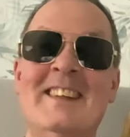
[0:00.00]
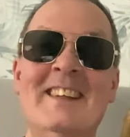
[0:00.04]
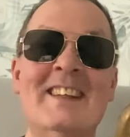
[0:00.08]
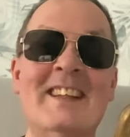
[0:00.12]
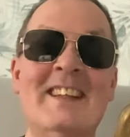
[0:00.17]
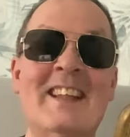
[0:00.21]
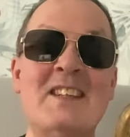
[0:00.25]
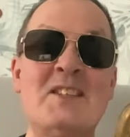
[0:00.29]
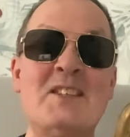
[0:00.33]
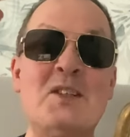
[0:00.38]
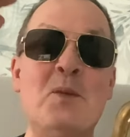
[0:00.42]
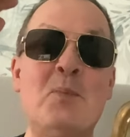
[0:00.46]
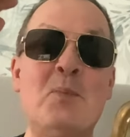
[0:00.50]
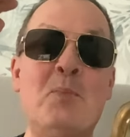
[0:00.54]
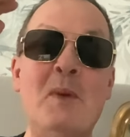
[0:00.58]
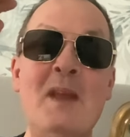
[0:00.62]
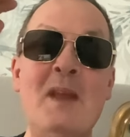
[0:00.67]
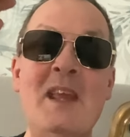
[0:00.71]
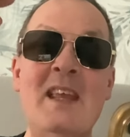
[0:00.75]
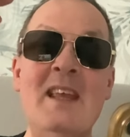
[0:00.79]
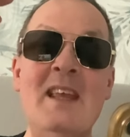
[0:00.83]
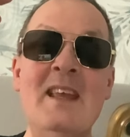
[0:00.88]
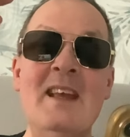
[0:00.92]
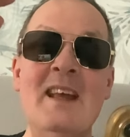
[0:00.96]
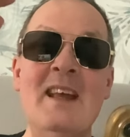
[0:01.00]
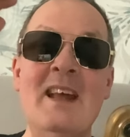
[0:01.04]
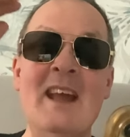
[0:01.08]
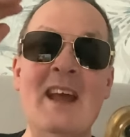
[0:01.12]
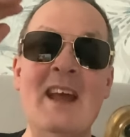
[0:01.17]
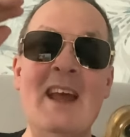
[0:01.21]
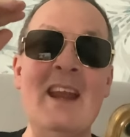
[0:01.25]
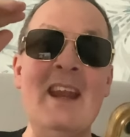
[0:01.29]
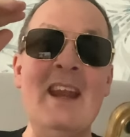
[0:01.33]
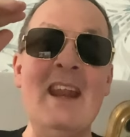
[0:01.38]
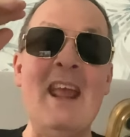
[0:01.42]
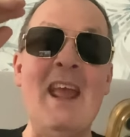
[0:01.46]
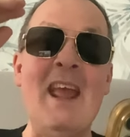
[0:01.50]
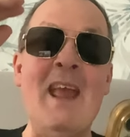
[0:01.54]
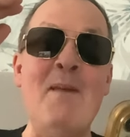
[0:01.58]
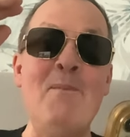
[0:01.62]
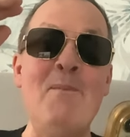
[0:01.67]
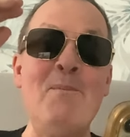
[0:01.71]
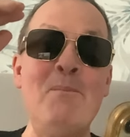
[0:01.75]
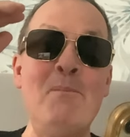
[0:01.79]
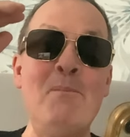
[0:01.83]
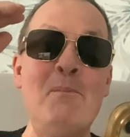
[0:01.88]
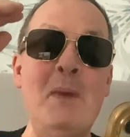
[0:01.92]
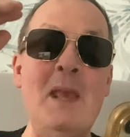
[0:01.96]
There should be an
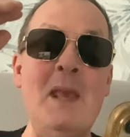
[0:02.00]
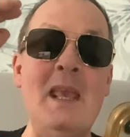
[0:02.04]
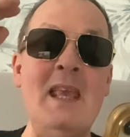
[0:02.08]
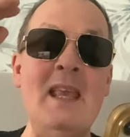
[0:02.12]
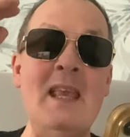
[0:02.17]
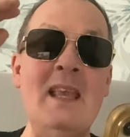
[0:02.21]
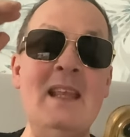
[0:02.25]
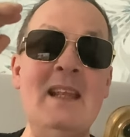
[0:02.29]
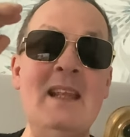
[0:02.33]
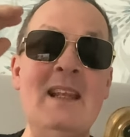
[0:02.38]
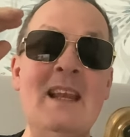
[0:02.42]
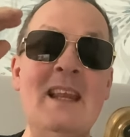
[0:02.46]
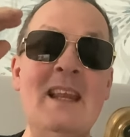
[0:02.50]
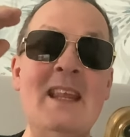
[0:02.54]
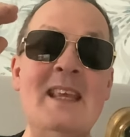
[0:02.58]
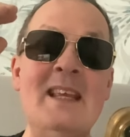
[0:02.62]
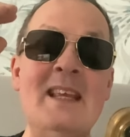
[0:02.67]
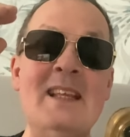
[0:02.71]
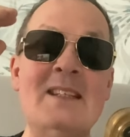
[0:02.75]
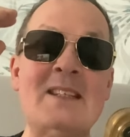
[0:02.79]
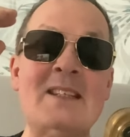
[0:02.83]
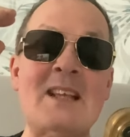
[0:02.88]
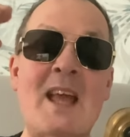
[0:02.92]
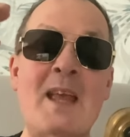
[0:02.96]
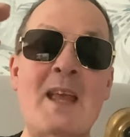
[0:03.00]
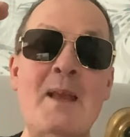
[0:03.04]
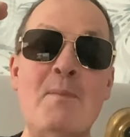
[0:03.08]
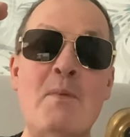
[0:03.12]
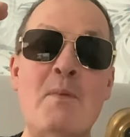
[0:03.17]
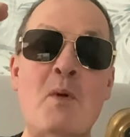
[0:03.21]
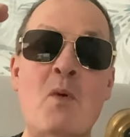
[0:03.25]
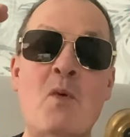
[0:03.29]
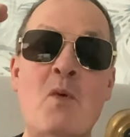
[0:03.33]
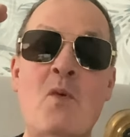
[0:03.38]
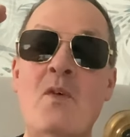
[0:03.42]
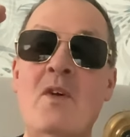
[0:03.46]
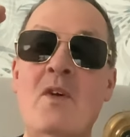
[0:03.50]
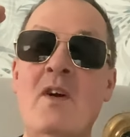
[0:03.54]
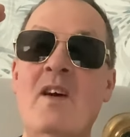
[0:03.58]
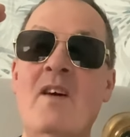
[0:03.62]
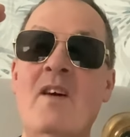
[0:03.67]
MP league table